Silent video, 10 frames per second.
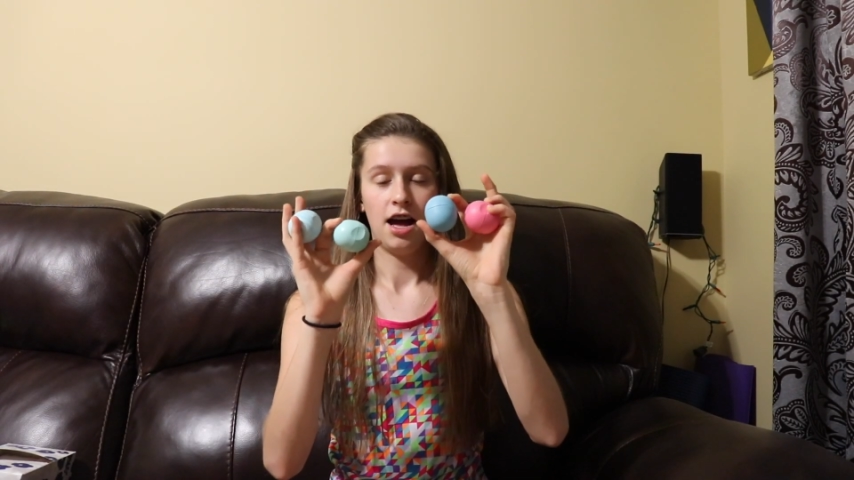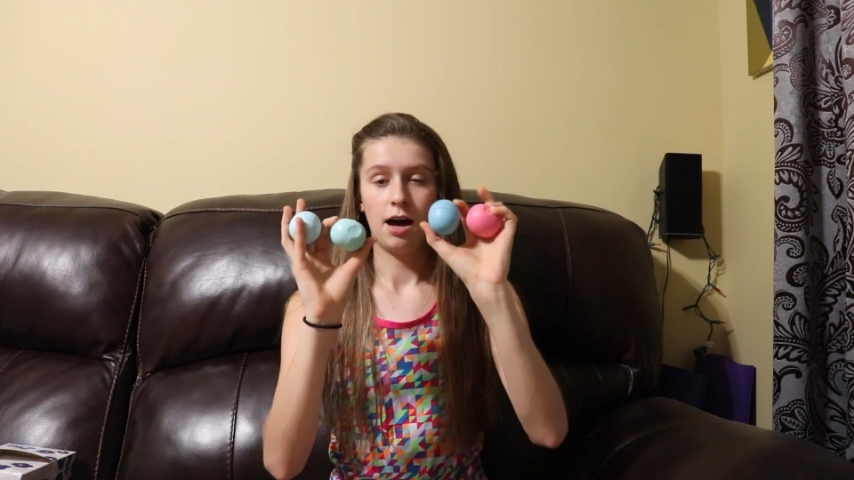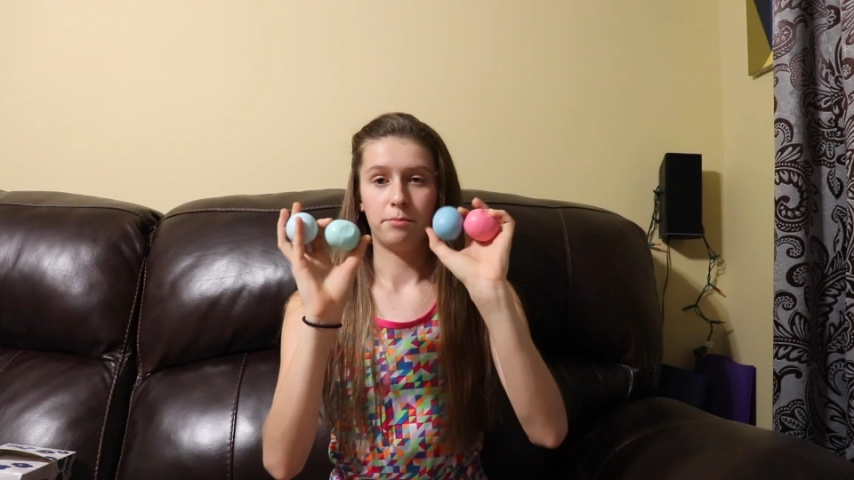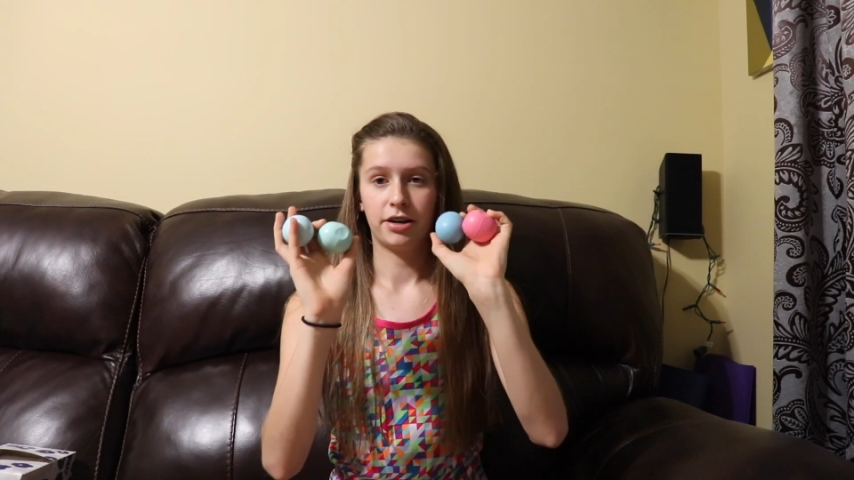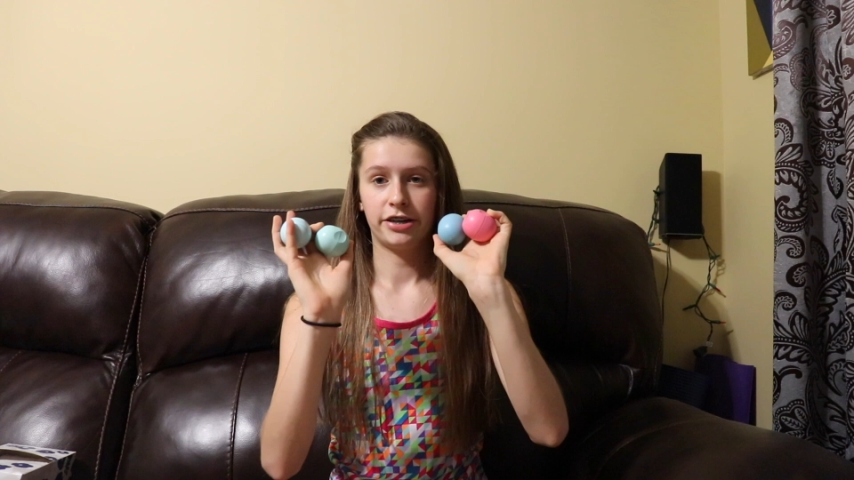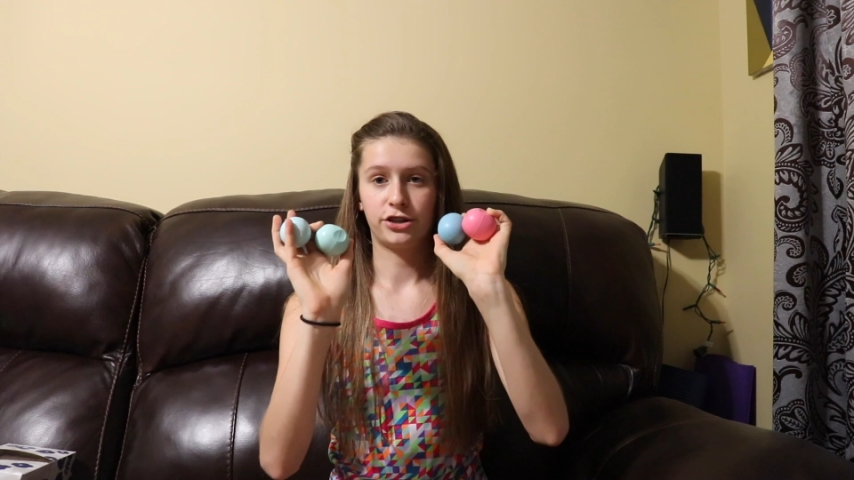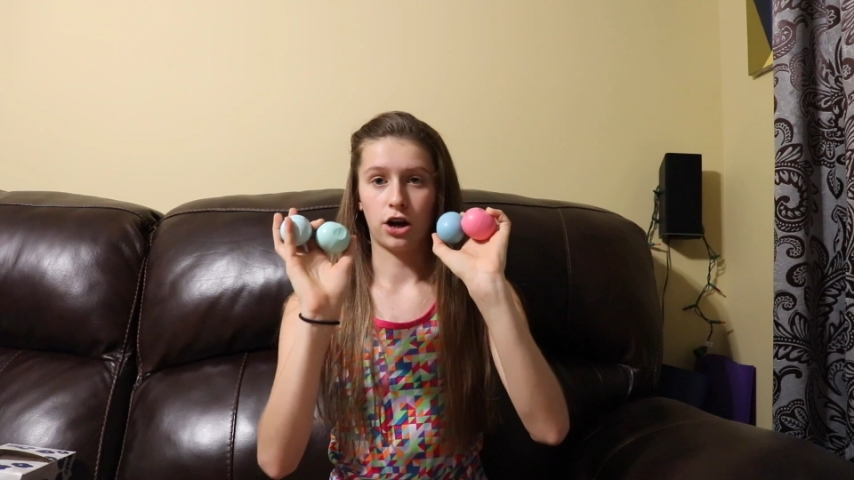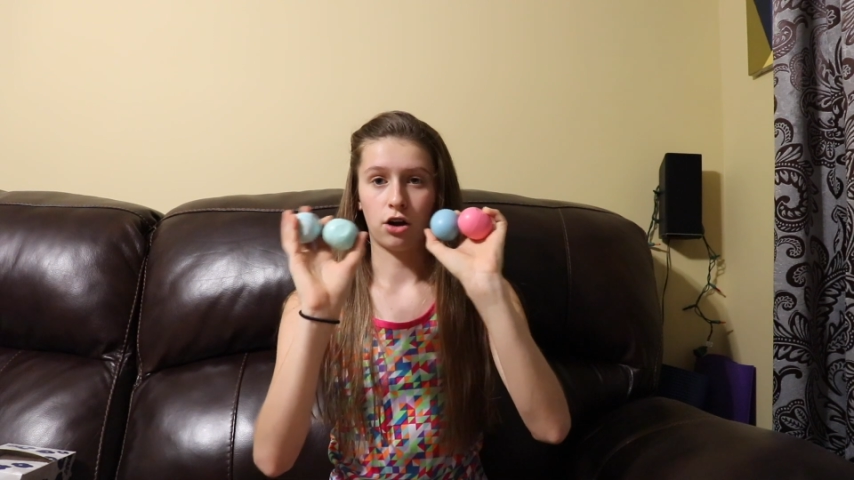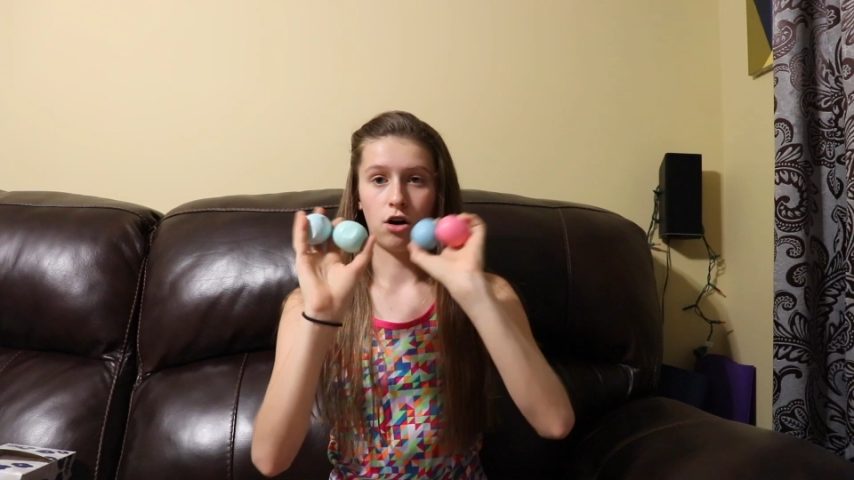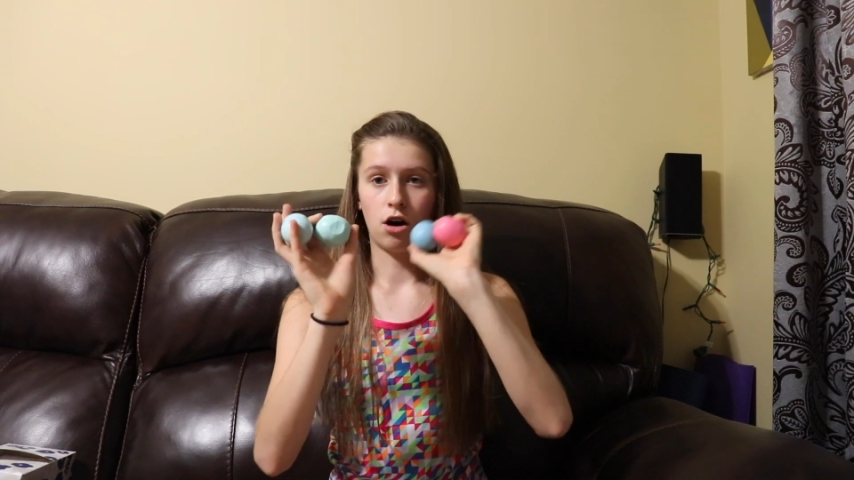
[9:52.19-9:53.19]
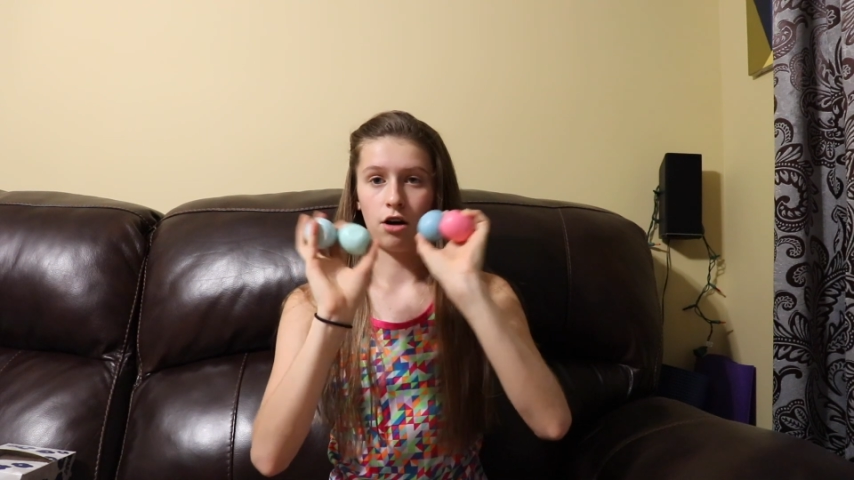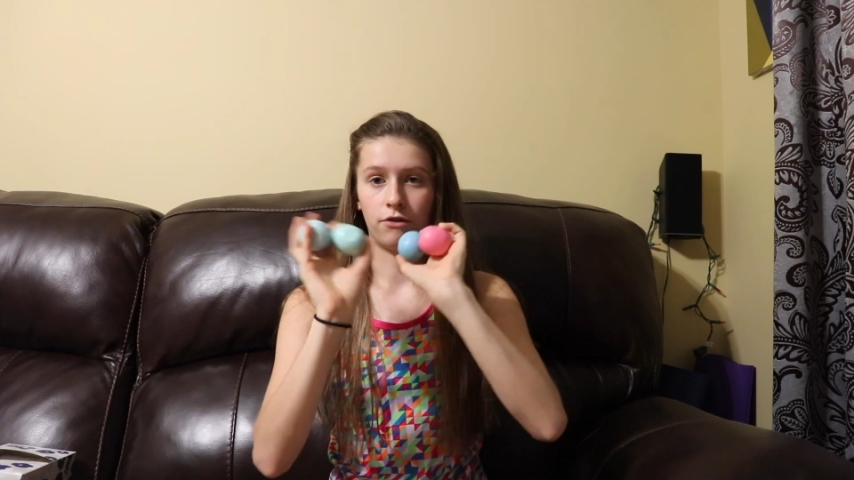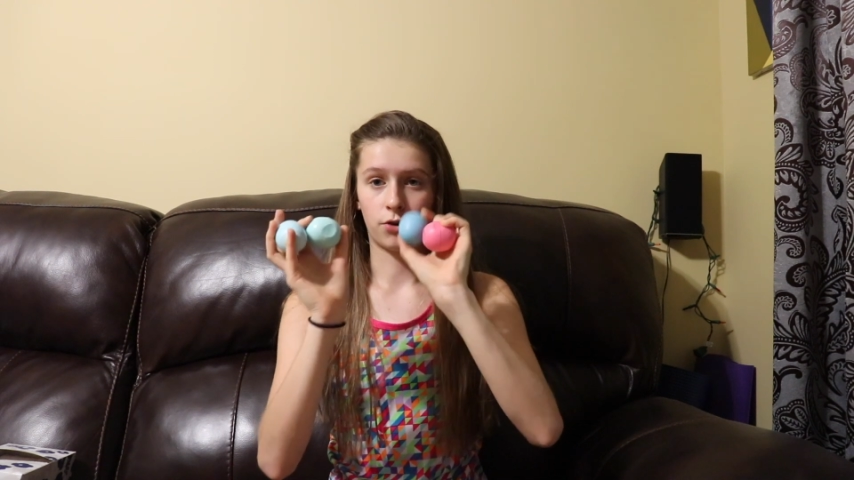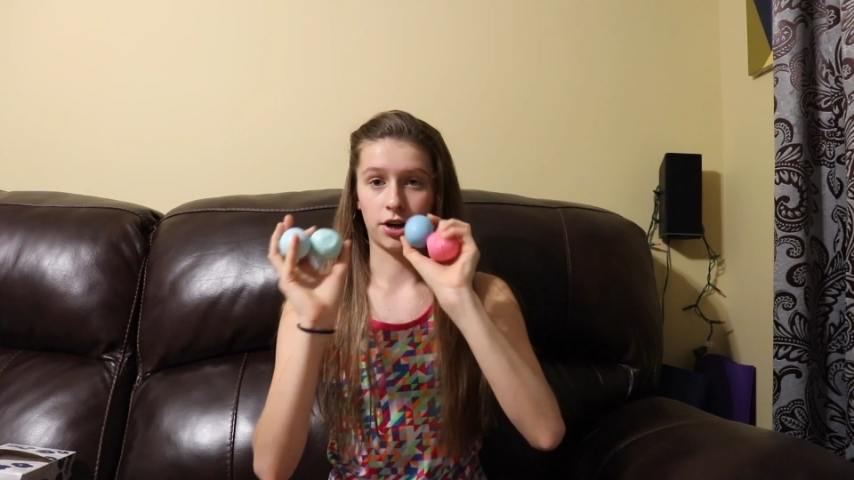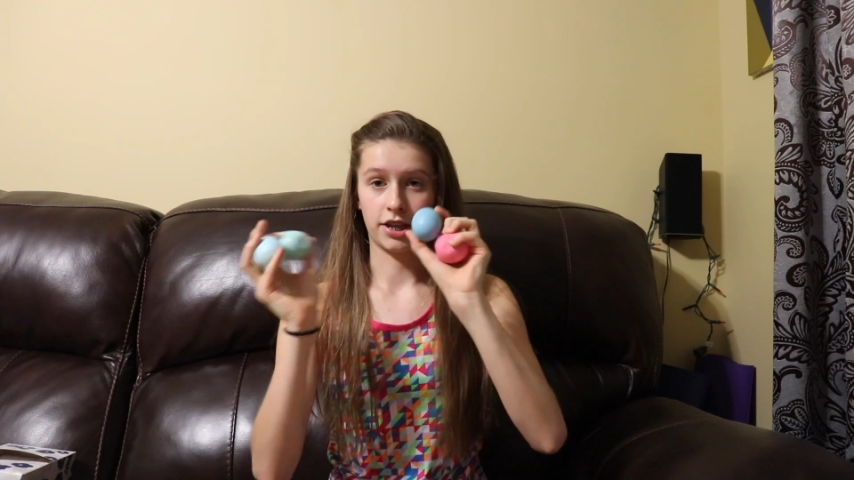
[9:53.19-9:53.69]
I'm gonna juggle all
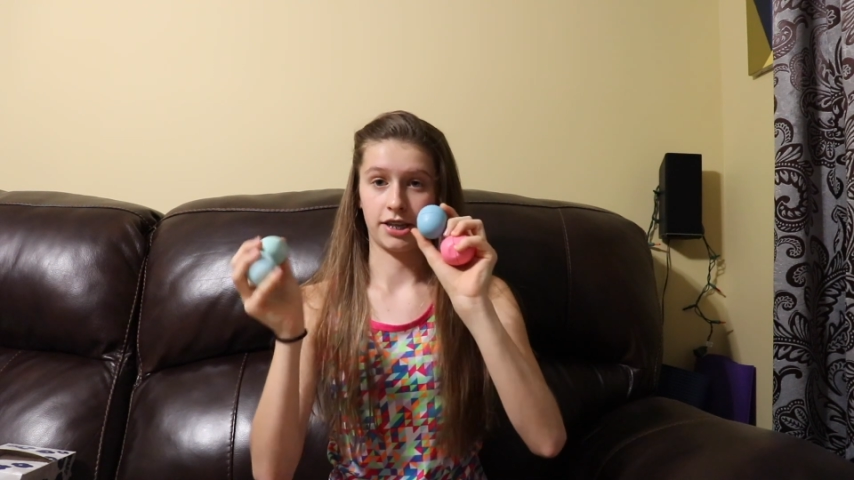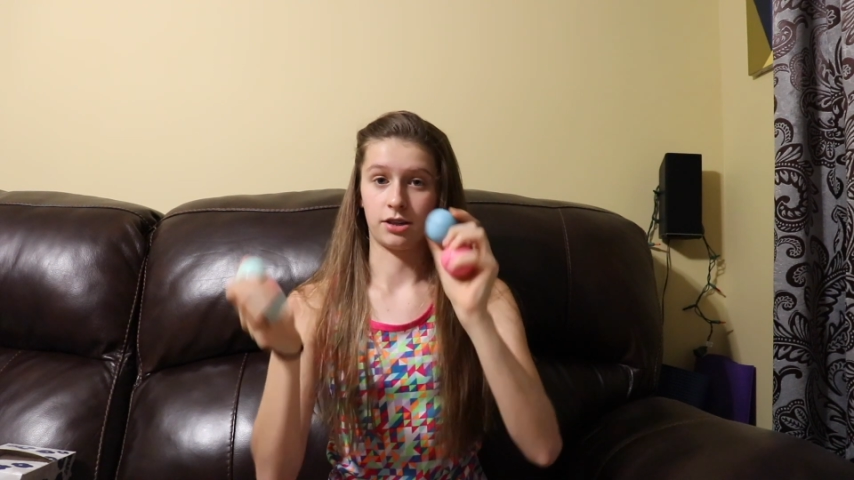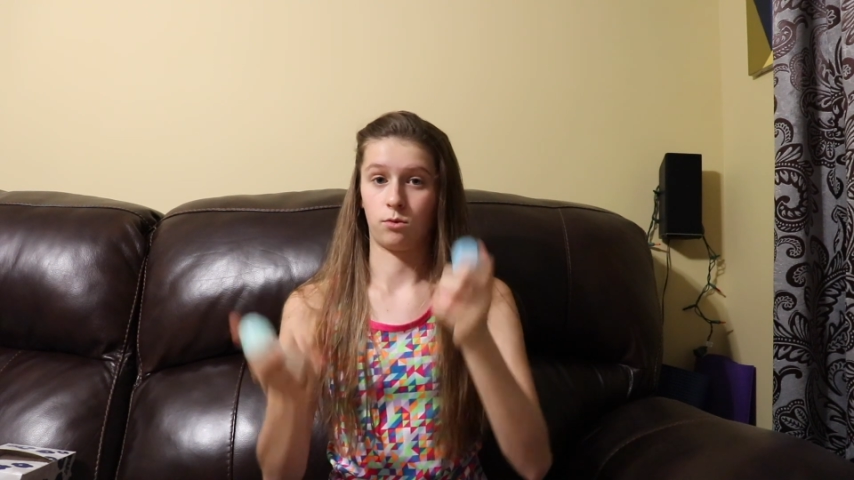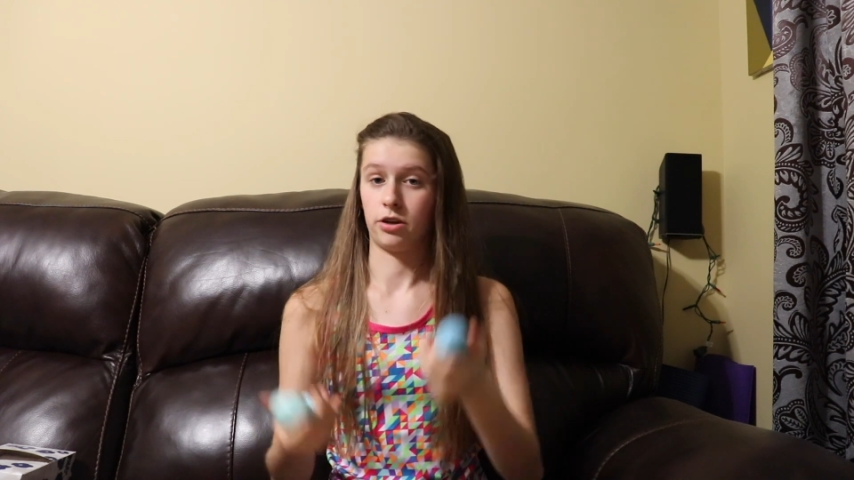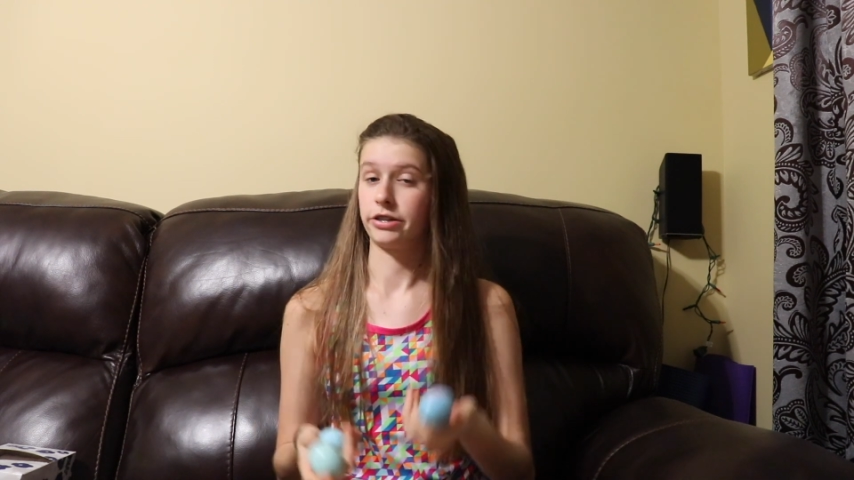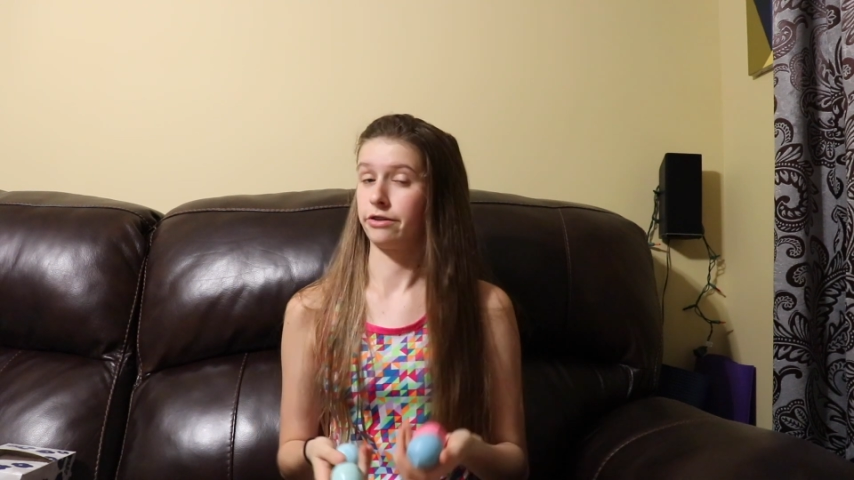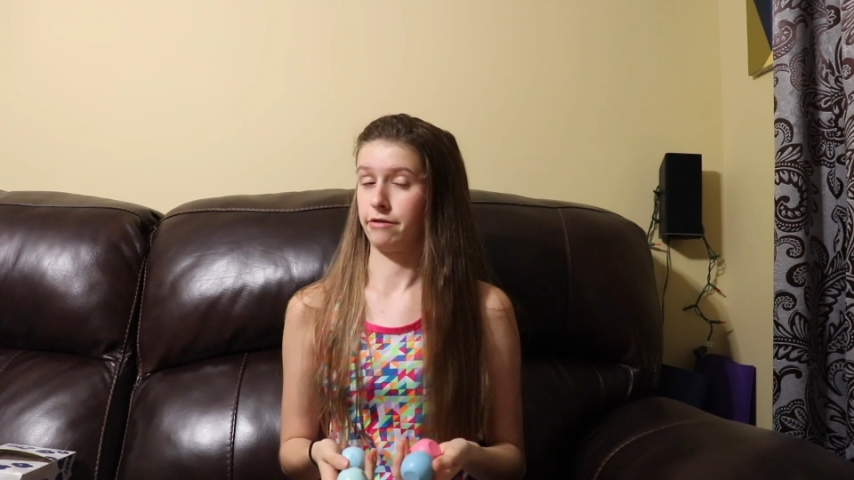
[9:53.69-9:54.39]
four of these at once.